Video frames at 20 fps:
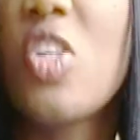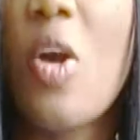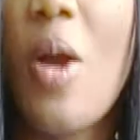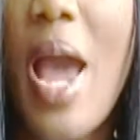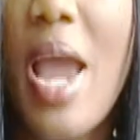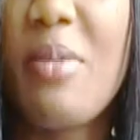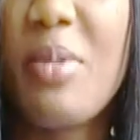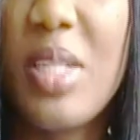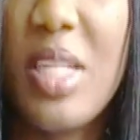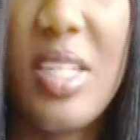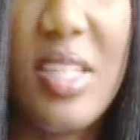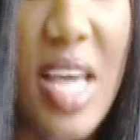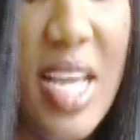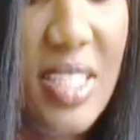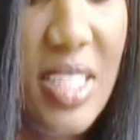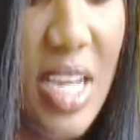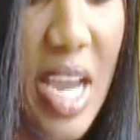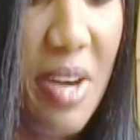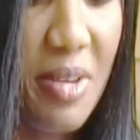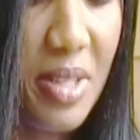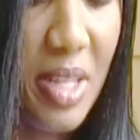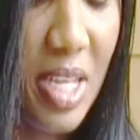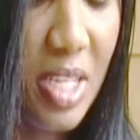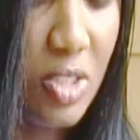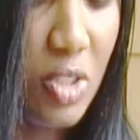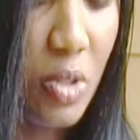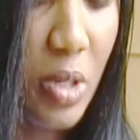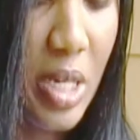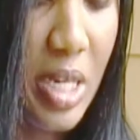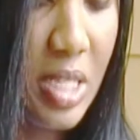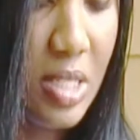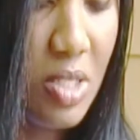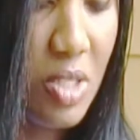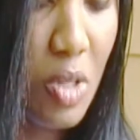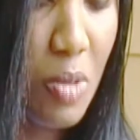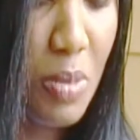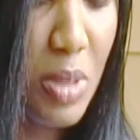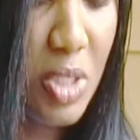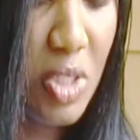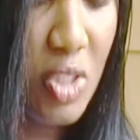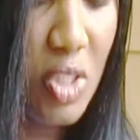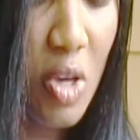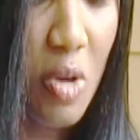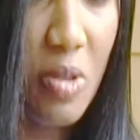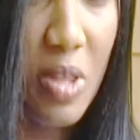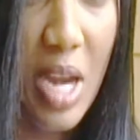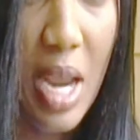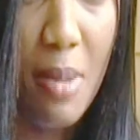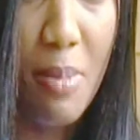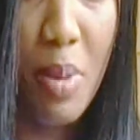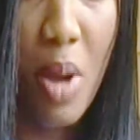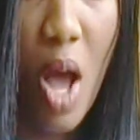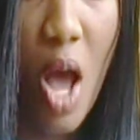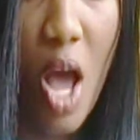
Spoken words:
So I really liked it, I really enjoyed it, so much so that I